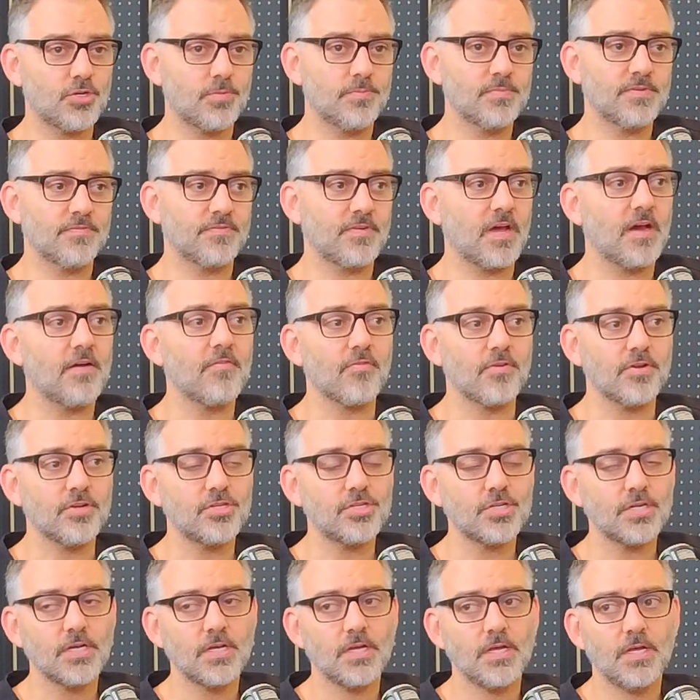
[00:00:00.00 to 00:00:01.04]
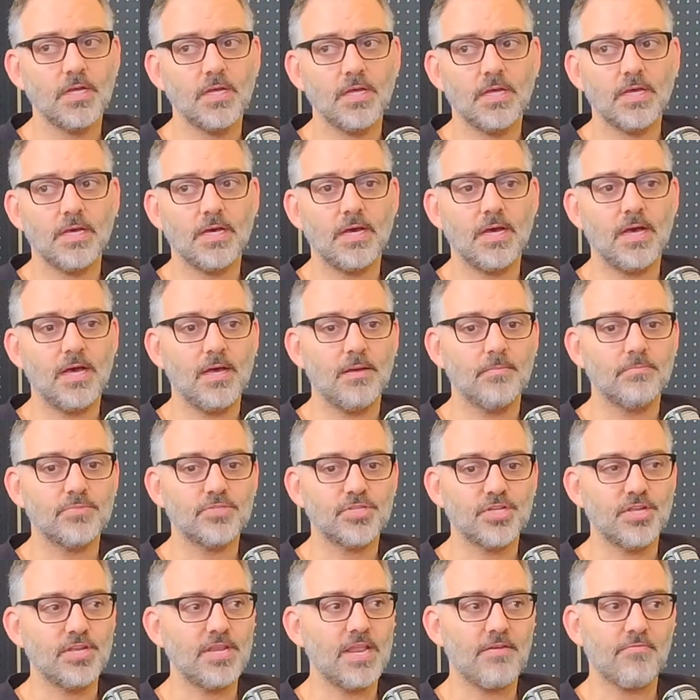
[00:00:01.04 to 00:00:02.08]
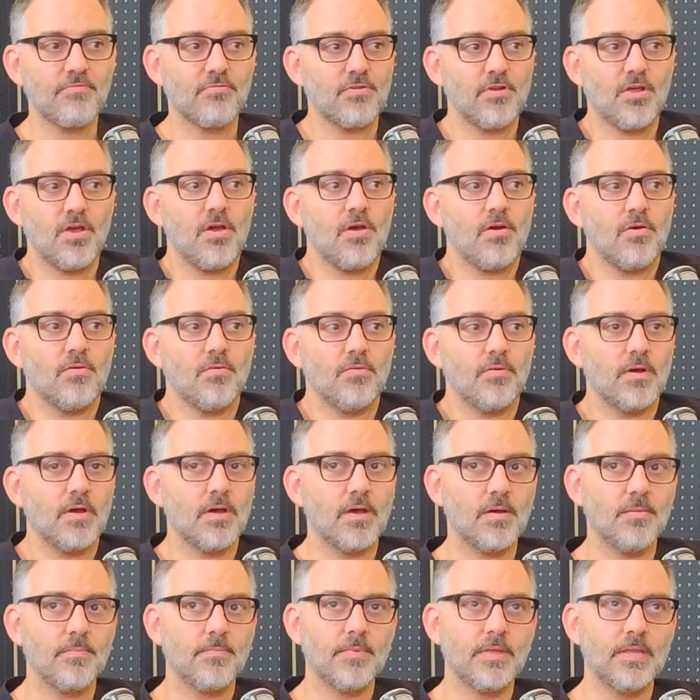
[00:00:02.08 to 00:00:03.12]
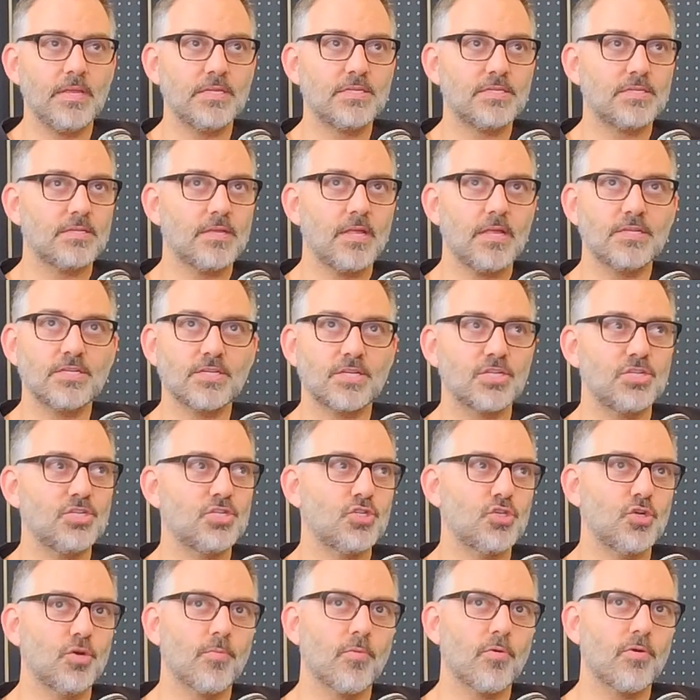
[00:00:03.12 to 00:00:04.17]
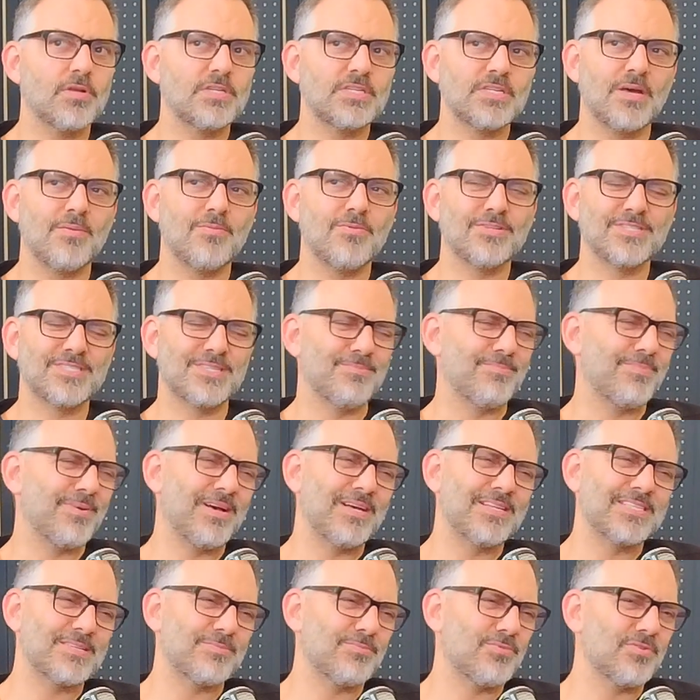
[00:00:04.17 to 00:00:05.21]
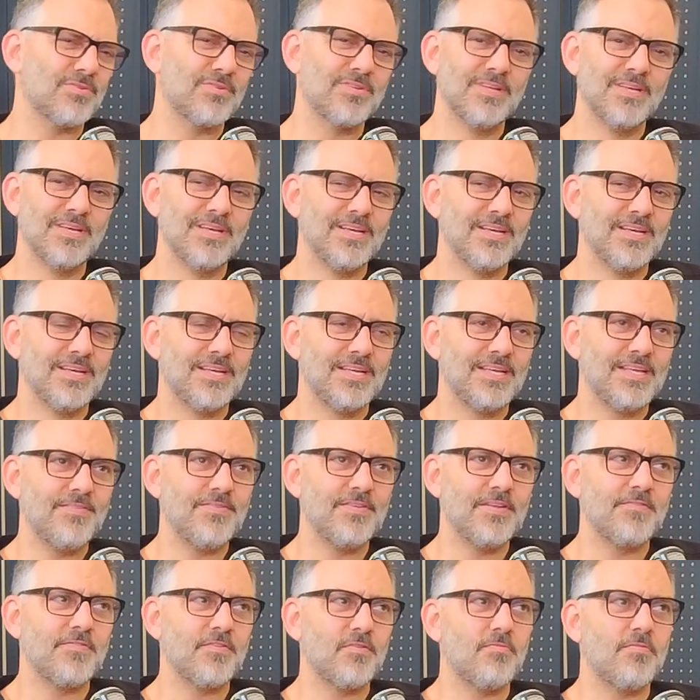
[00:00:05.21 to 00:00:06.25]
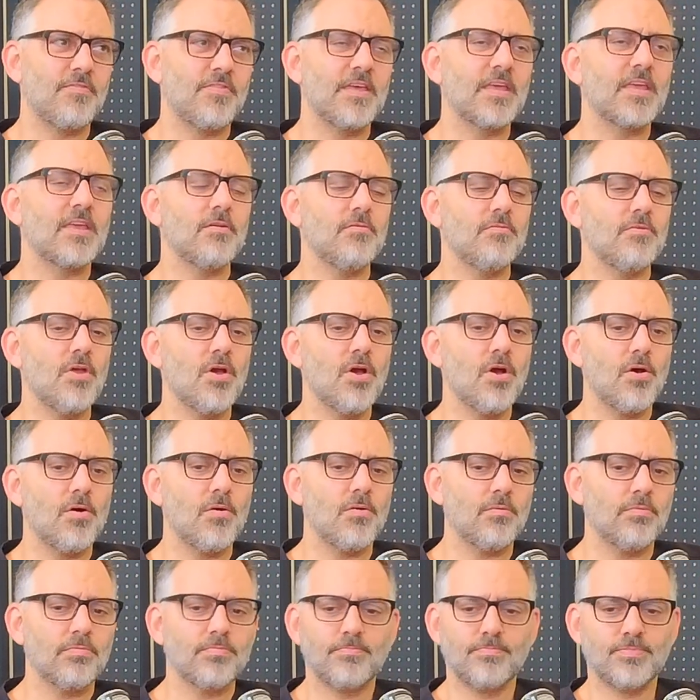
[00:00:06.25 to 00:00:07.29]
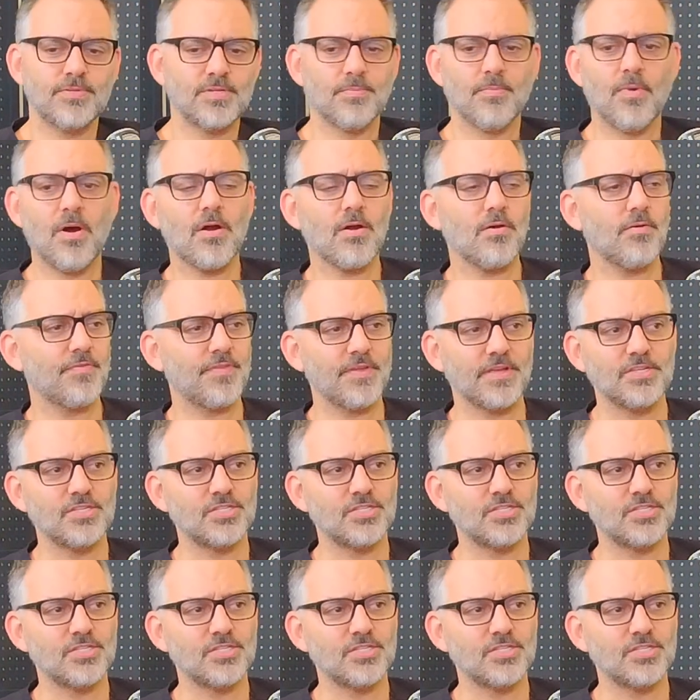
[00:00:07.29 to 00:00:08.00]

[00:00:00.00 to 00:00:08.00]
terms of coverage. So you never know. And it's as a consumer, it's almost impossible. Even if you think you know, tomorrow things